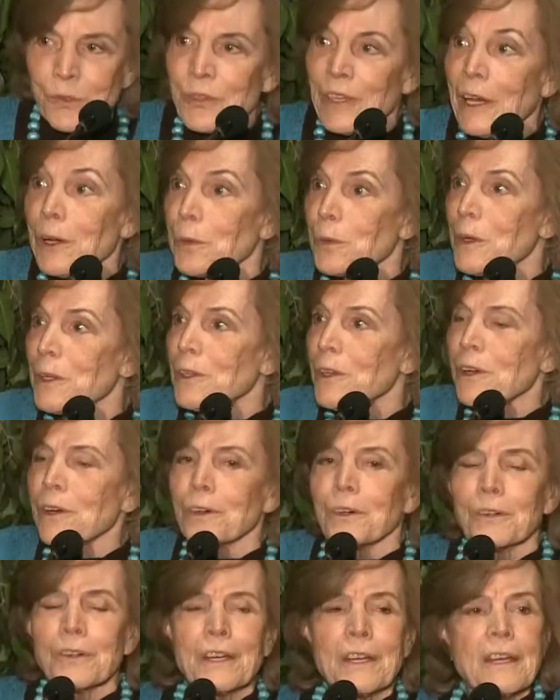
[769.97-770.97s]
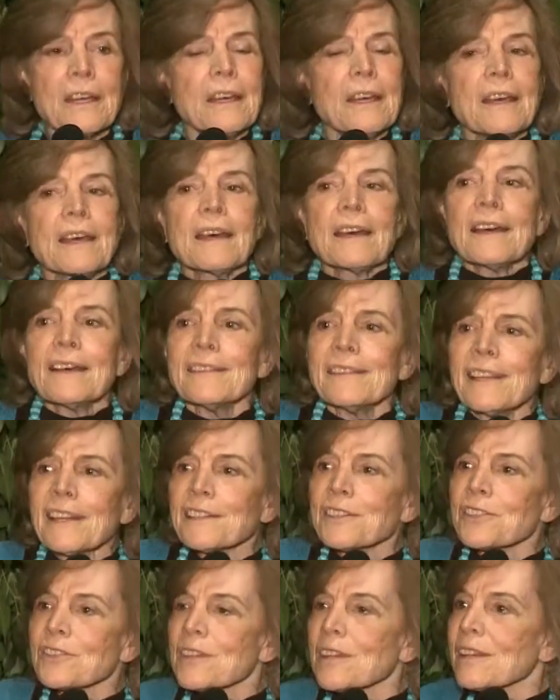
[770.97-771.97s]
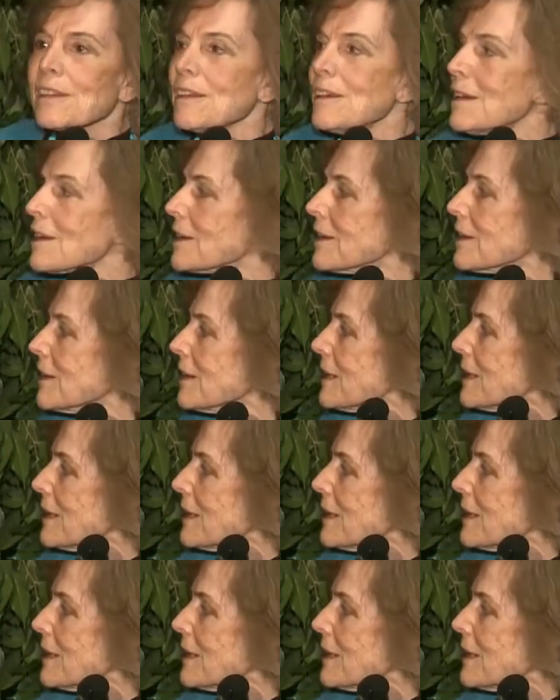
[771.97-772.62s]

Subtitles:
Now we know. And that's the thing.